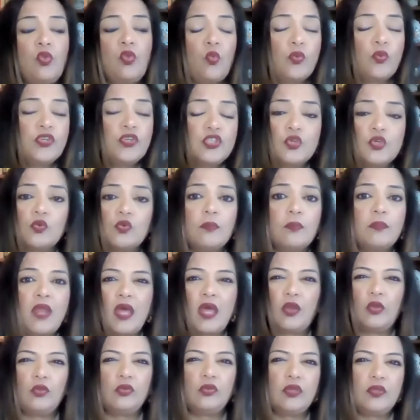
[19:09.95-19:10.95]
we do them
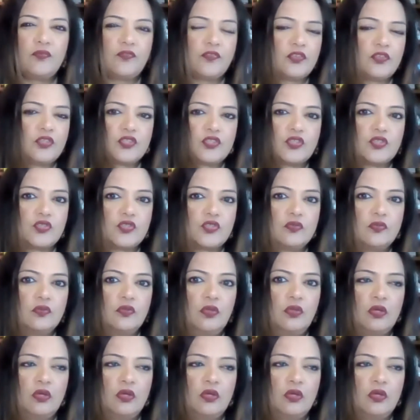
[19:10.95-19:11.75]
not only for this,